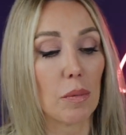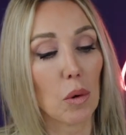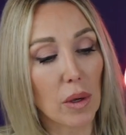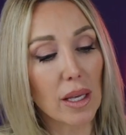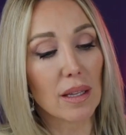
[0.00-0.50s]

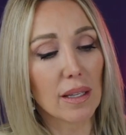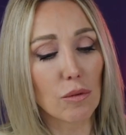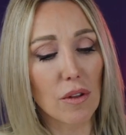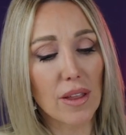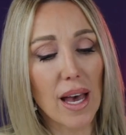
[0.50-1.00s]
But we can live
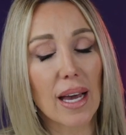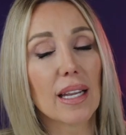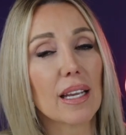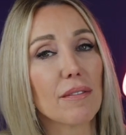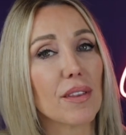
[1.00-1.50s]
with that
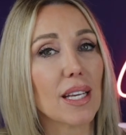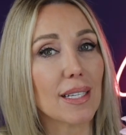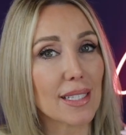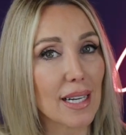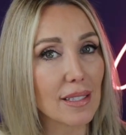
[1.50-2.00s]
if the
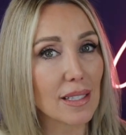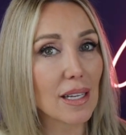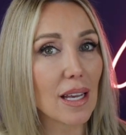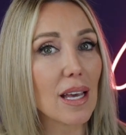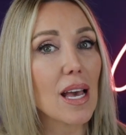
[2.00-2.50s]

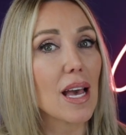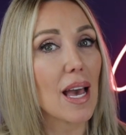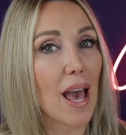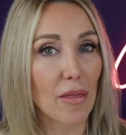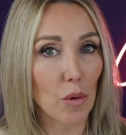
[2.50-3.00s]
intensity
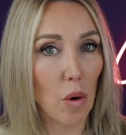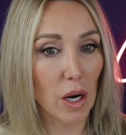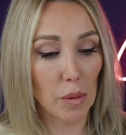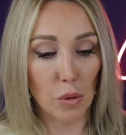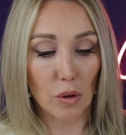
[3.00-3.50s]
and the
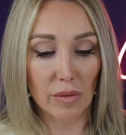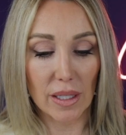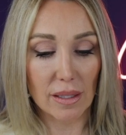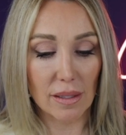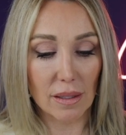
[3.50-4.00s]

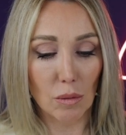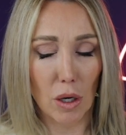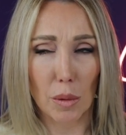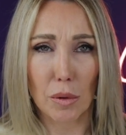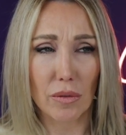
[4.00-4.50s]
waterproofness,
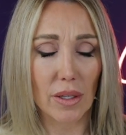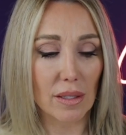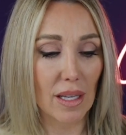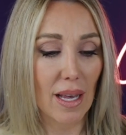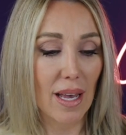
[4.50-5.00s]

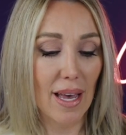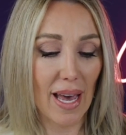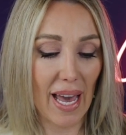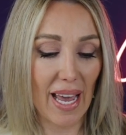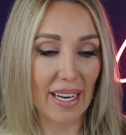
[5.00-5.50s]
waterproofness,
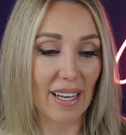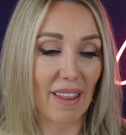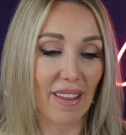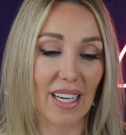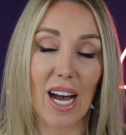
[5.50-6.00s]
and
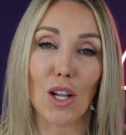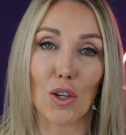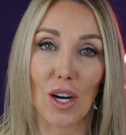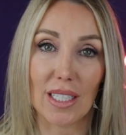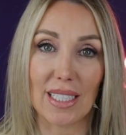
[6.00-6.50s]
the
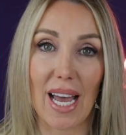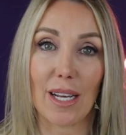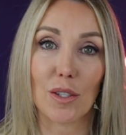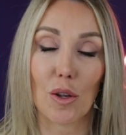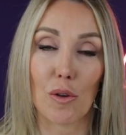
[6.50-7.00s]
color
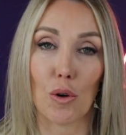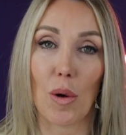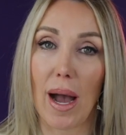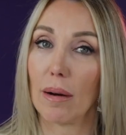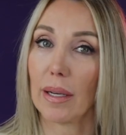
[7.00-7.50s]
lasts
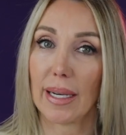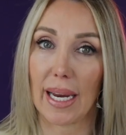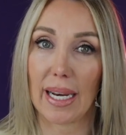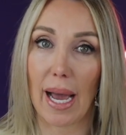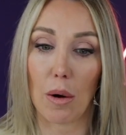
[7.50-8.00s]
throughout an
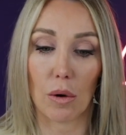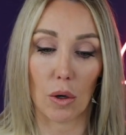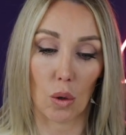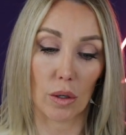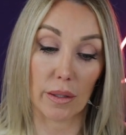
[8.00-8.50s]
eight hour
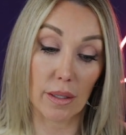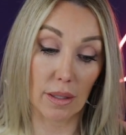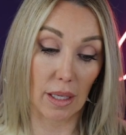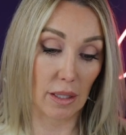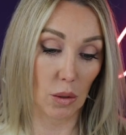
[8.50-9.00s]
or in this
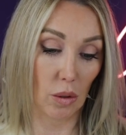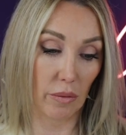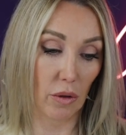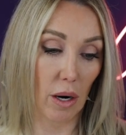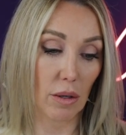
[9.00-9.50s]
case
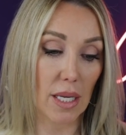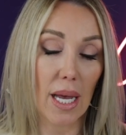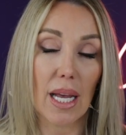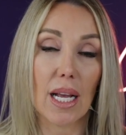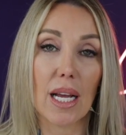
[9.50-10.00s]
24 hours.
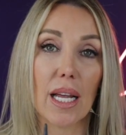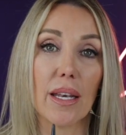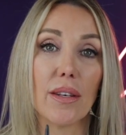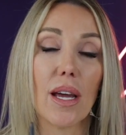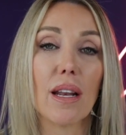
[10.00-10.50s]

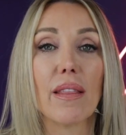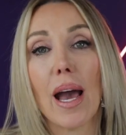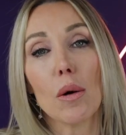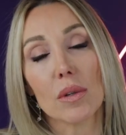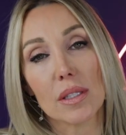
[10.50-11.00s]
None of
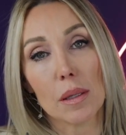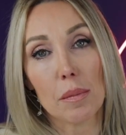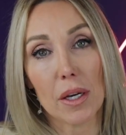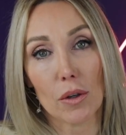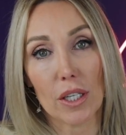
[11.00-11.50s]
that was the
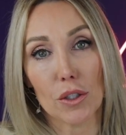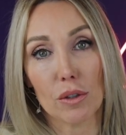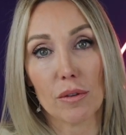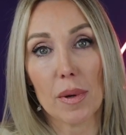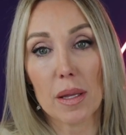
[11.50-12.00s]
bigger issue for me.